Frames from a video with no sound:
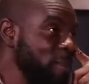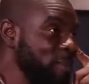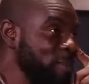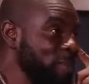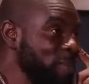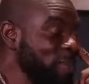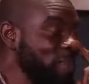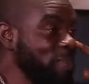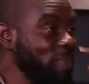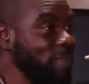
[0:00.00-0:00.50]

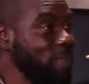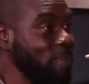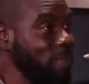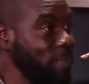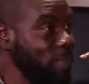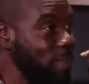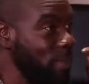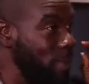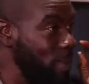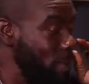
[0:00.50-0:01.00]
architect is
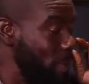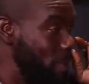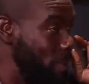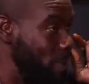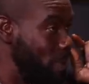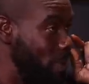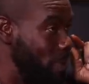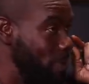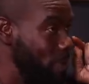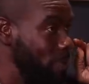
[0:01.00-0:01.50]
never too
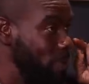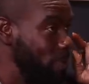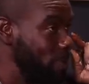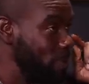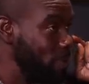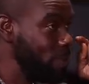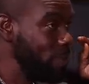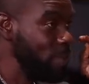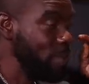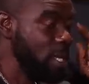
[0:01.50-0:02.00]
old, man.
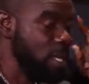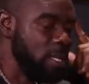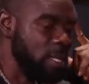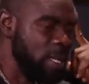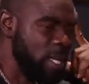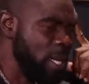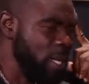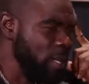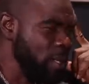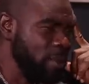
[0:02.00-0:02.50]
No,
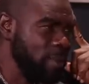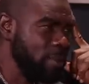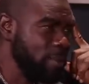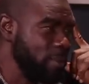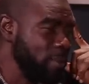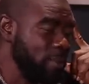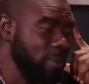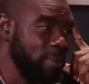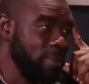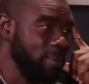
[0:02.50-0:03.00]
sir. Don't worry
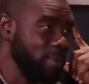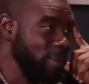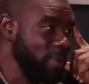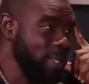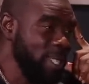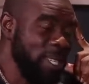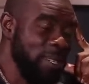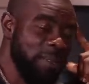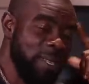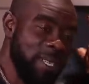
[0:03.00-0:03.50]
about it.
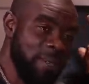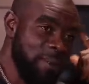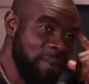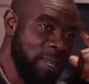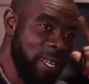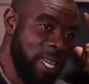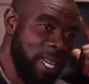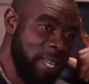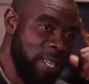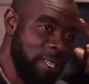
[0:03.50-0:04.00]
No,
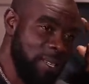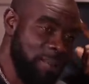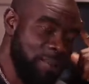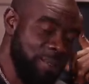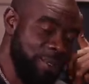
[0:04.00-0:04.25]
all in the